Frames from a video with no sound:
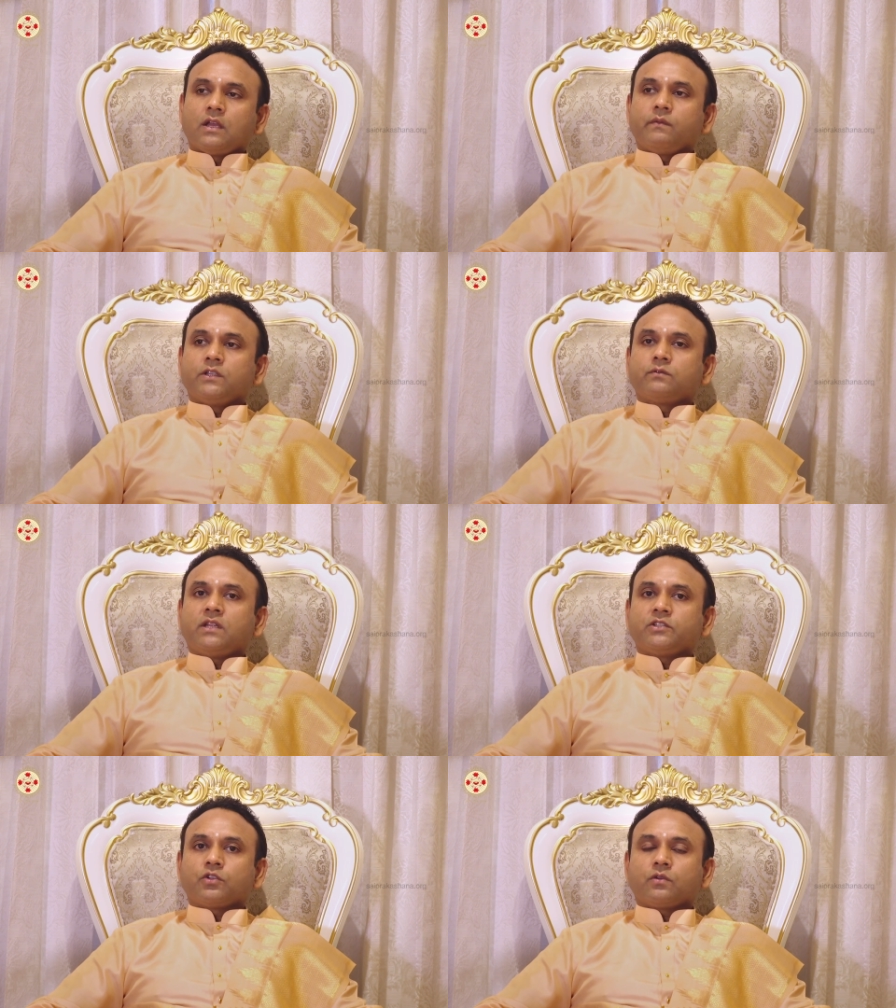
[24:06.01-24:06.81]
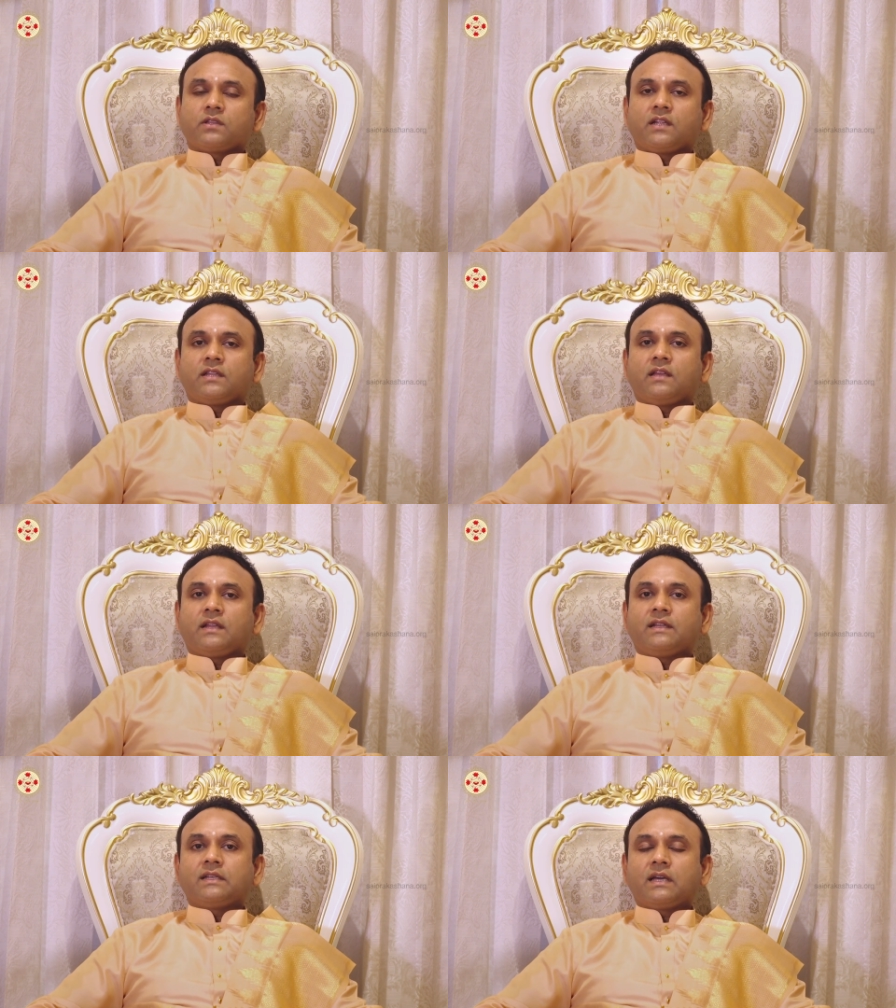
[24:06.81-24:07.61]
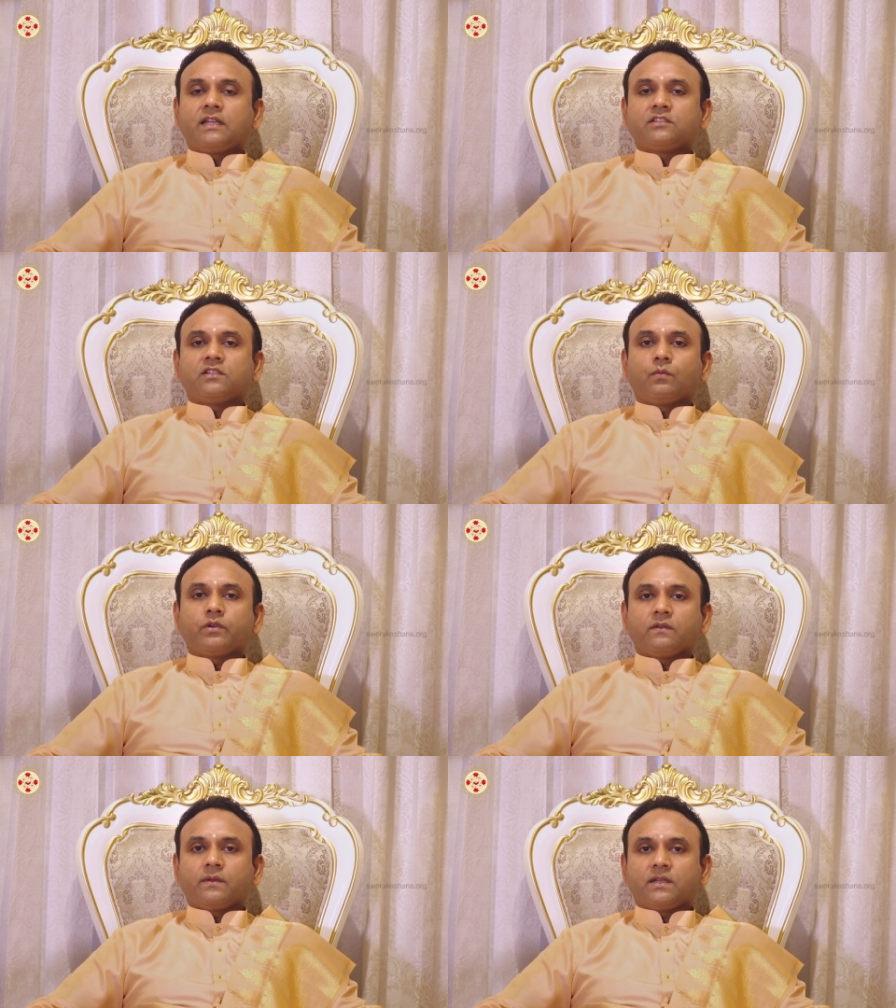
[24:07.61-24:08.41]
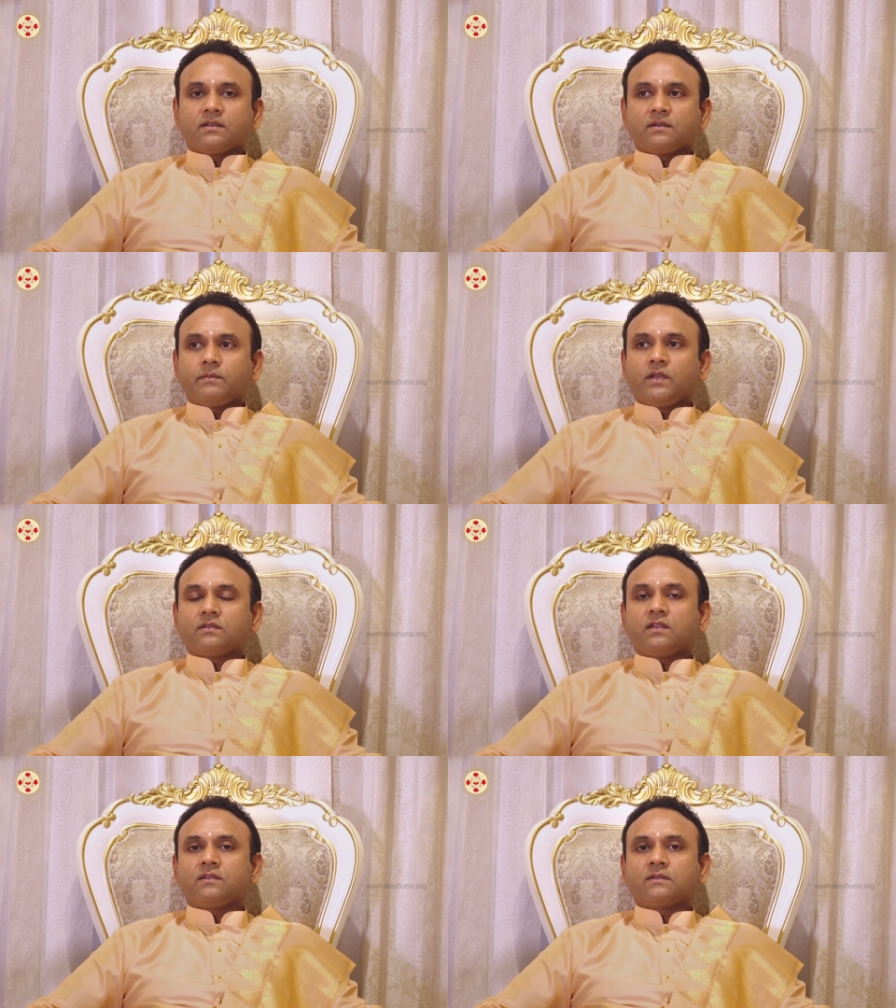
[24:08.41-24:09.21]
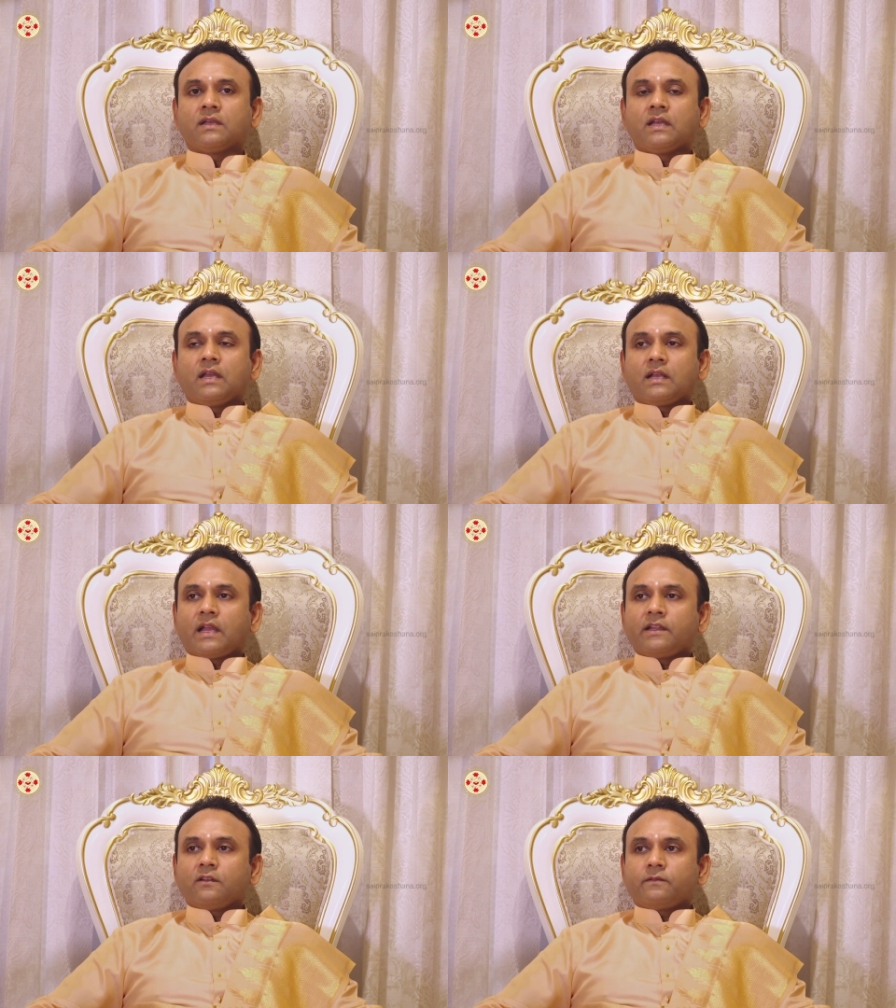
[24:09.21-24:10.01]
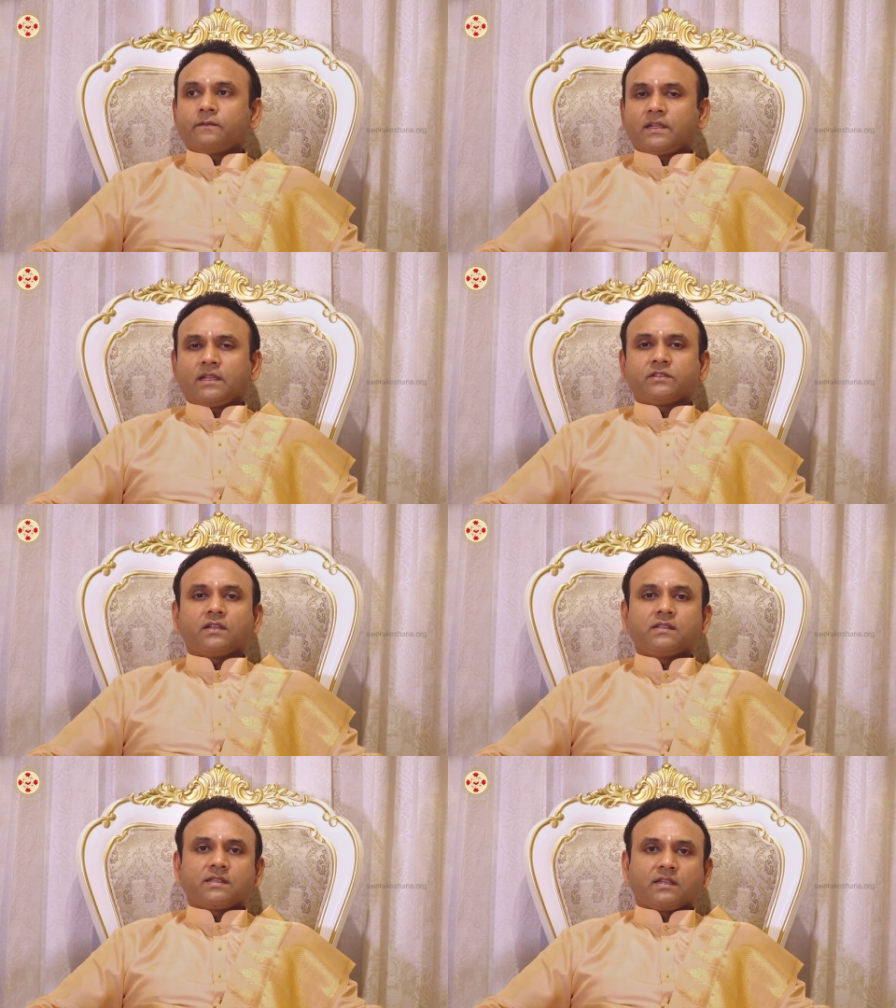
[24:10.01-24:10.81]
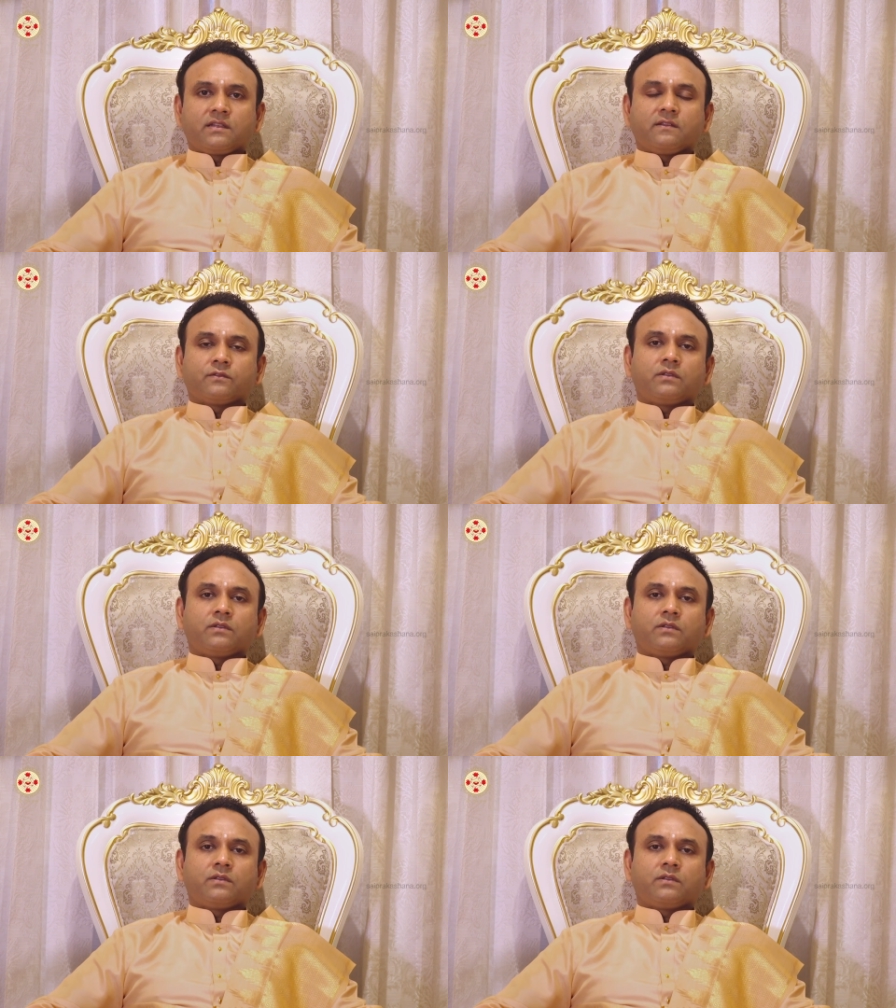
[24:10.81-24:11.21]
which will ensure that they are encouraged and motivated because there is kind of a financial incentive.